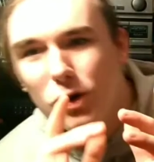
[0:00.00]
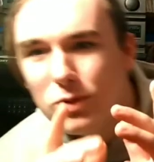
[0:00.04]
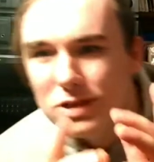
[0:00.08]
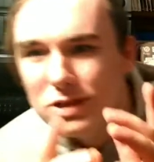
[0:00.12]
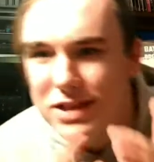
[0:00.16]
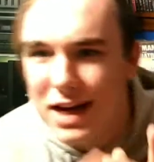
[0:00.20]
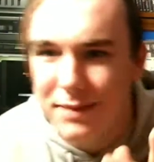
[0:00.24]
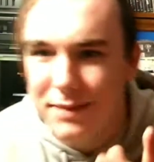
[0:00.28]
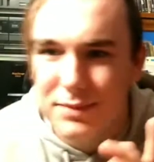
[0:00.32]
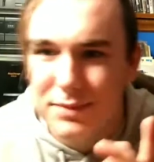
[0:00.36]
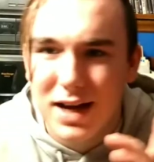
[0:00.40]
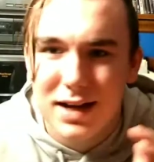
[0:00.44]
which
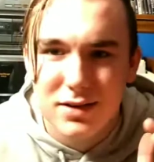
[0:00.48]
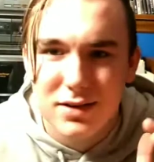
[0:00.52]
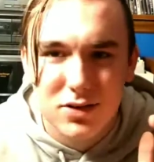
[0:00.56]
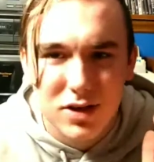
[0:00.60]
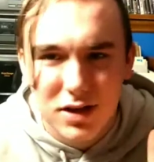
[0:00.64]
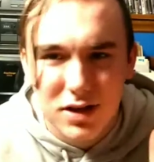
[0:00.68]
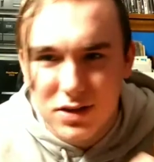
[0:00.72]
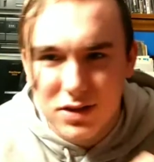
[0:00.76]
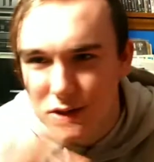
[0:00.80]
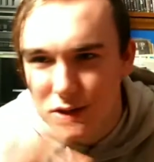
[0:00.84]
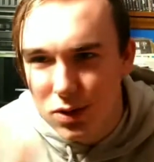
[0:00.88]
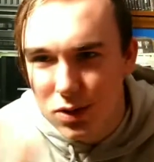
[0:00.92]
I'm not
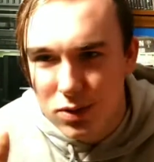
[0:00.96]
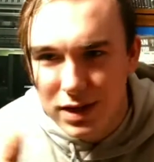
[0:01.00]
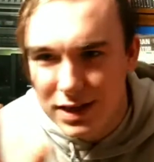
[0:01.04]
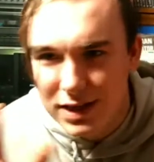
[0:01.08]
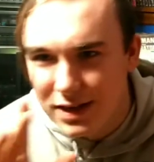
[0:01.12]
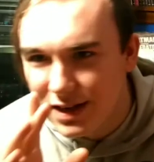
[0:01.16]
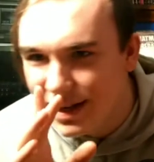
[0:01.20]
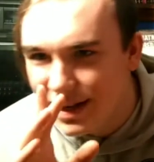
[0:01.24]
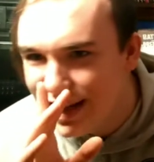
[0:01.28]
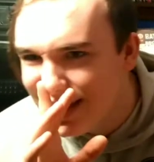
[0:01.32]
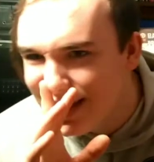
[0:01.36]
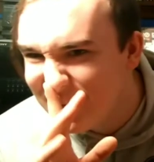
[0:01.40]
gonna go
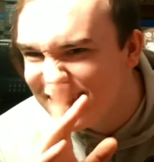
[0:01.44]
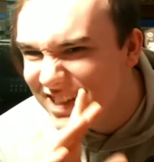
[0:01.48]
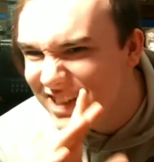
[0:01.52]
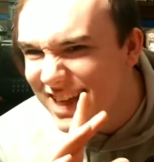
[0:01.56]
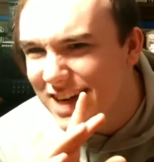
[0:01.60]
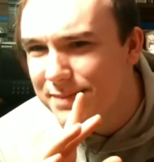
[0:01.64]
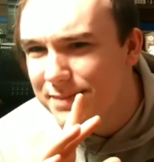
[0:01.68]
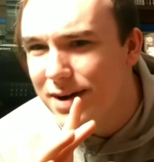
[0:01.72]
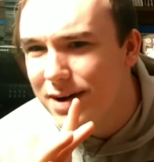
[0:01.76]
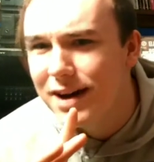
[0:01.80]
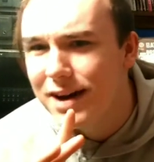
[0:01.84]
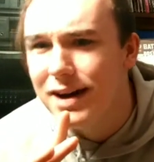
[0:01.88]
into insane
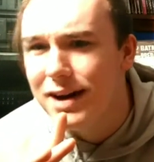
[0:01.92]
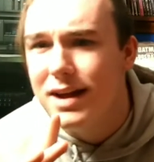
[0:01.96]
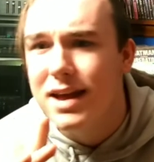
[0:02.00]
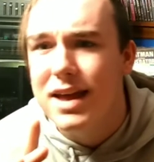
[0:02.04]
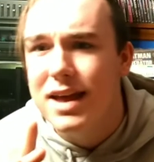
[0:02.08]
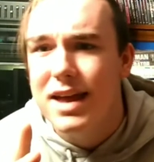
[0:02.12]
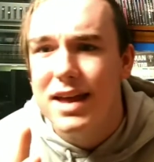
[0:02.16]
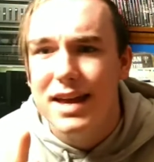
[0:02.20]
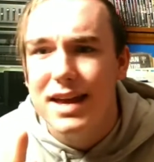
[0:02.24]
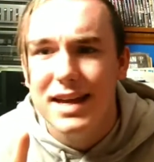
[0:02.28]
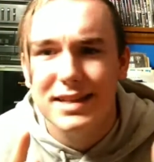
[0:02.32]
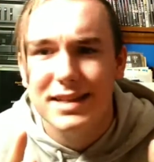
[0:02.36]
about it,
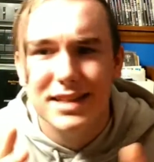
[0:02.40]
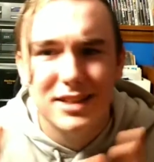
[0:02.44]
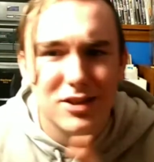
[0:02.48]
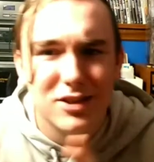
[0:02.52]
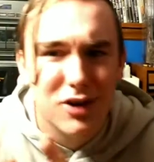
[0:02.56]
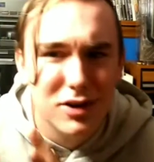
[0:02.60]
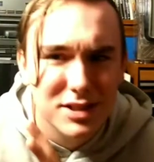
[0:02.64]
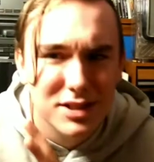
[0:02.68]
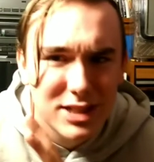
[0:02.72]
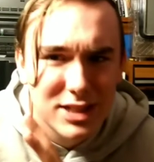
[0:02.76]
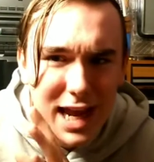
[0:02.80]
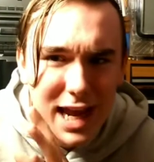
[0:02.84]
is it's
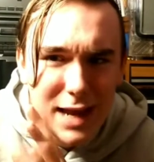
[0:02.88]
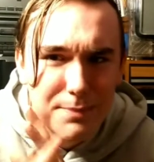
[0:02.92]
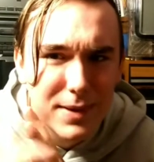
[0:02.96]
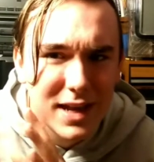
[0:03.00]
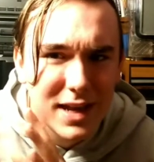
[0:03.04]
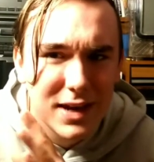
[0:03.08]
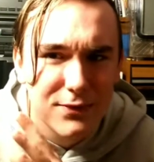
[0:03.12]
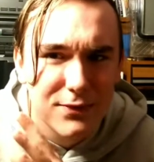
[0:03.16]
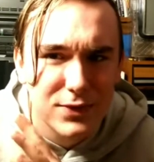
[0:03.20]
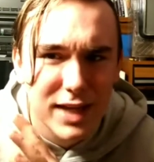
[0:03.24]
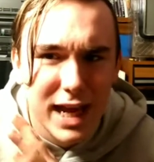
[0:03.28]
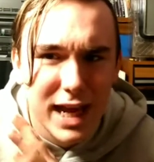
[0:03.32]
on tape,
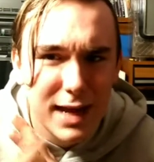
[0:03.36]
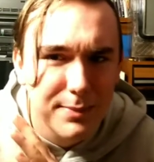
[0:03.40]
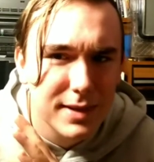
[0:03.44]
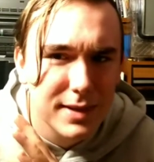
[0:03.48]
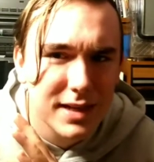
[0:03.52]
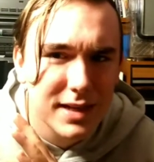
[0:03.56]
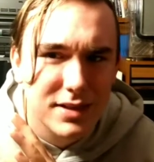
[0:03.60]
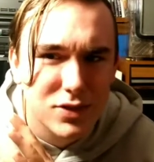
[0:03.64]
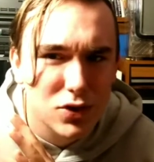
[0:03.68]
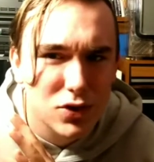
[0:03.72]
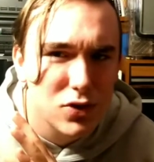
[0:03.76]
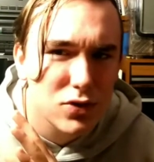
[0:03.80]
and if tape
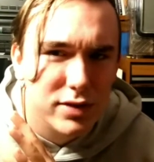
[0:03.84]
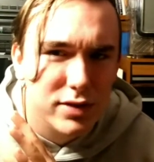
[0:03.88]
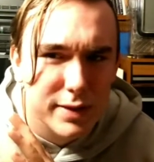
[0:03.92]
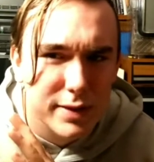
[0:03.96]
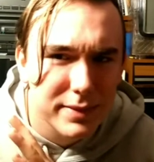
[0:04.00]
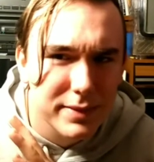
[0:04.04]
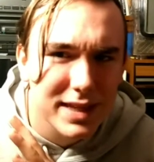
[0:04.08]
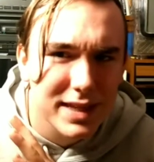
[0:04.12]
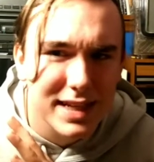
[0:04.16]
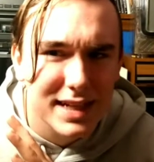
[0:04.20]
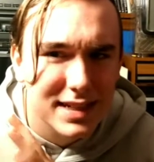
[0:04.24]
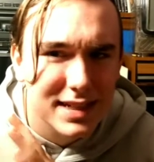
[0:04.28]
gets used a
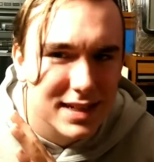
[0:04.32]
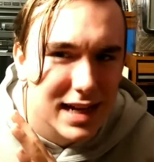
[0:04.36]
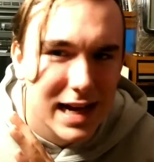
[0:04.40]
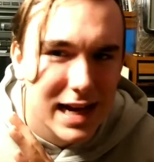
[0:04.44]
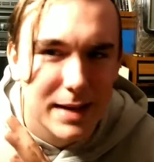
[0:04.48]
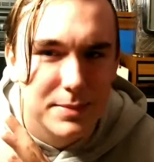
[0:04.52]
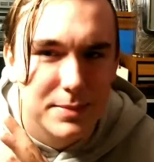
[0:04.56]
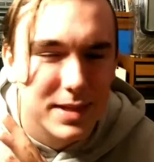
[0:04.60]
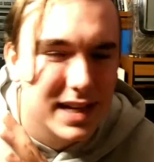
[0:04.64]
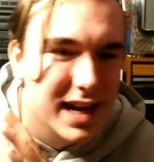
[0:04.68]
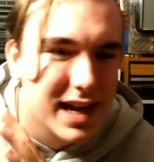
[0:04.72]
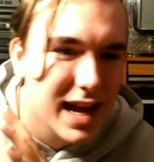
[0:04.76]
million
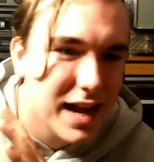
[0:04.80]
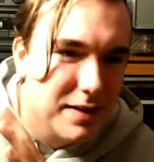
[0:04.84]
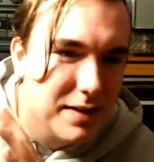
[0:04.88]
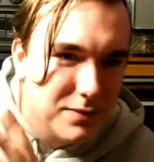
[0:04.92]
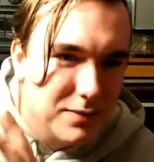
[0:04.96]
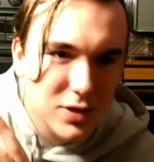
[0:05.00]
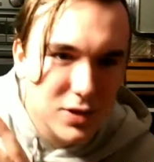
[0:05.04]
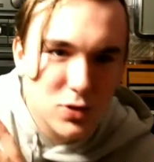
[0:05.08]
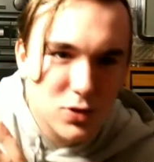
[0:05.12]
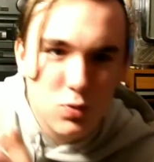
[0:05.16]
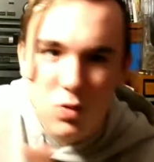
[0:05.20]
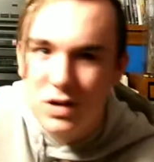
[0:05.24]
times, like I have
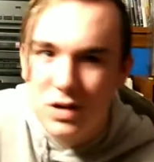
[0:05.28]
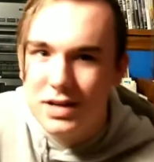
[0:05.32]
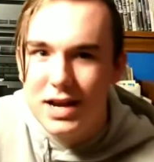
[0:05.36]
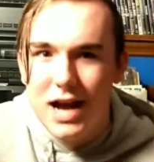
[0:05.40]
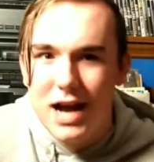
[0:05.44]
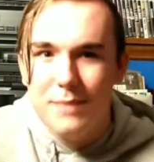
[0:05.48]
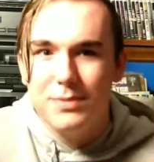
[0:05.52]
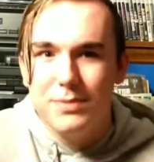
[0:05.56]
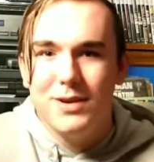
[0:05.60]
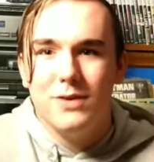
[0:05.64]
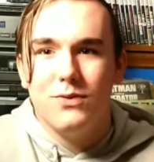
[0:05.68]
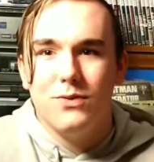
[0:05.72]
this one
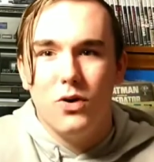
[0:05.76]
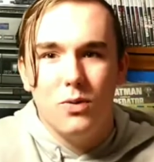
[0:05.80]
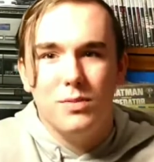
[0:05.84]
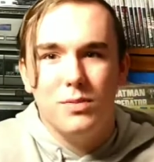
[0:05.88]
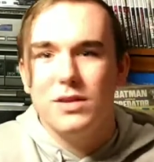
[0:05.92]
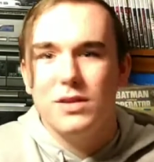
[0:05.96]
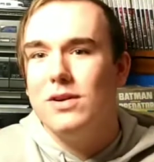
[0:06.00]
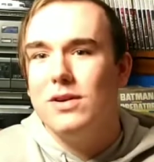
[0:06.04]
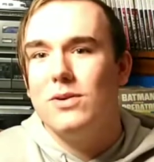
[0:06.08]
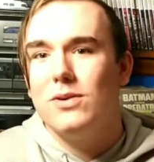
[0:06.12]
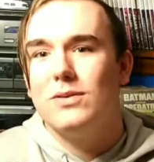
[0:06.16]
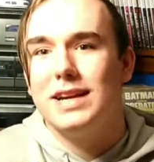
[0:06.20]
copy of Home
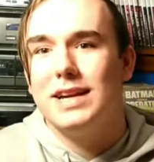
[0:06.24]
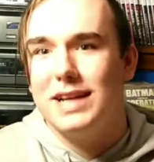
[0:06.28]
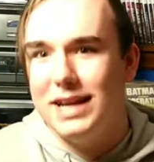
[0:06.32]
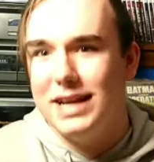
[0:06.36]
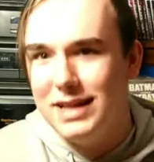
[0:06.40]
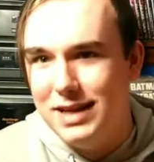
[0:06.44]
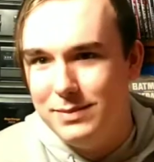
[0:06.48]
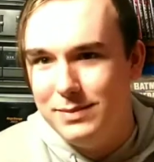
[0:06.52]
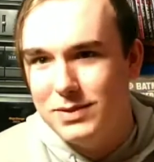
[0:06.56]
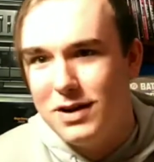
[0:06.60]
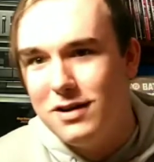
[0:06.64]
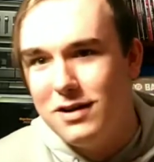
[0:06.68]
Alone, like I
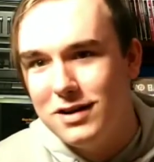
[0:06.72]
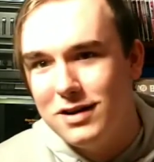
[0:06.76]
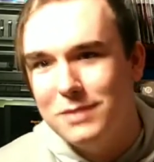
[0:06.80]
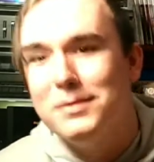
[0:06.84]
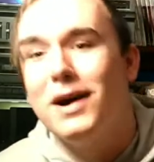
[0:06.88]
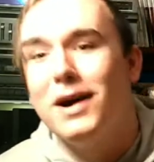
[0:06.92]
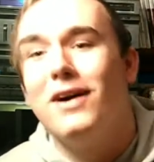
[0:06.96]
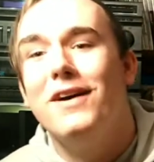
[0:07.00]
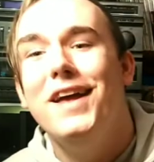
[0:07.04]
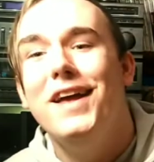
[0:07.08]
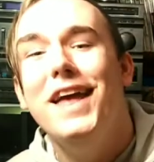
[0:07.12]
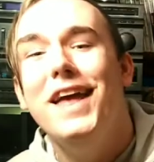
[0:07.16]
keep talking
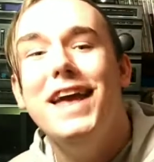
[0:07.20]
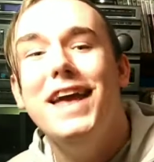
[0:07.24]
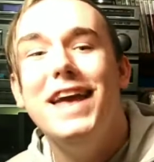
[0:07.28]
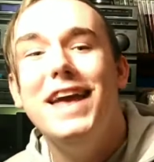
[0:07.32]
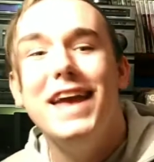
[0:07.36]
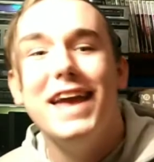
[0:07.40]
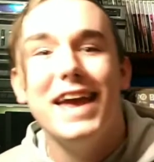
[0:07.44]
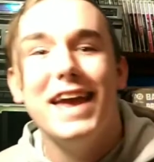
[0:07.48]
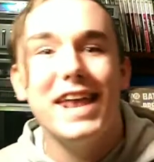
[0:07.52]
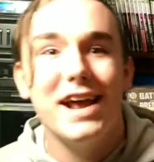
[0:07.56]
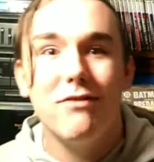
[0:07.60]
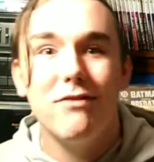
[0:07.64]
about,
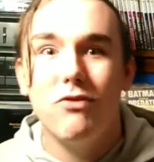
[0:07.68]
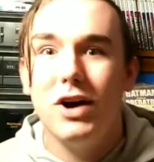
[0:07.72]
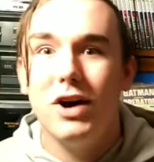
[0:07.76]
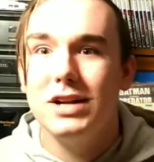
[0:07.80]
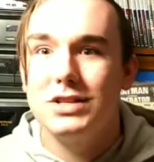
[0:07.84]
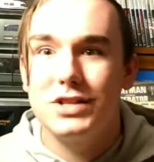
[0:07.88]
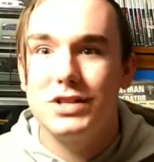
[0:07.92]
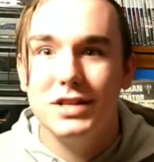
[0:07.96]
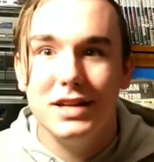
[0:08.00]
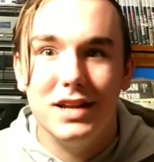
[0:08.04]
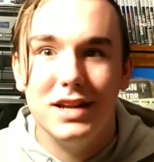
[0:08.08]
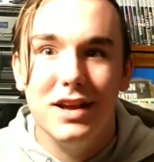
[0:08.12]
and I've
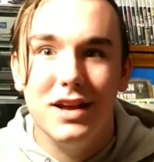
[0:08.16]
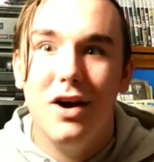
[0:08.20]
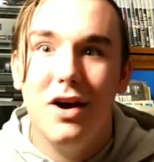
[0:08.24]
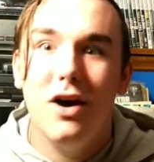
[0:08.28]
watched it